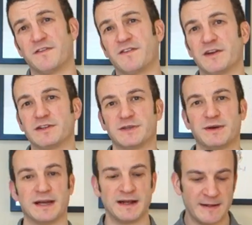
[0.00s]
feel to
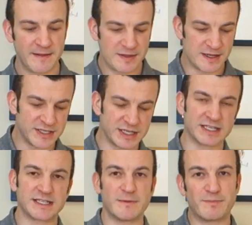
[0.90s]
it than
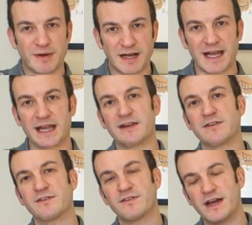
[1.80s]
just a plain
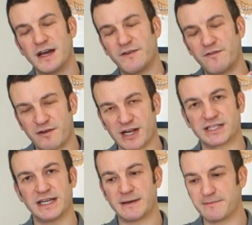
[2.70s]

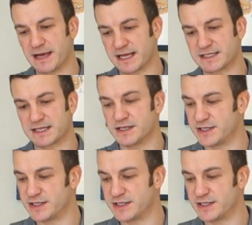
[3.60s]
freshly mixed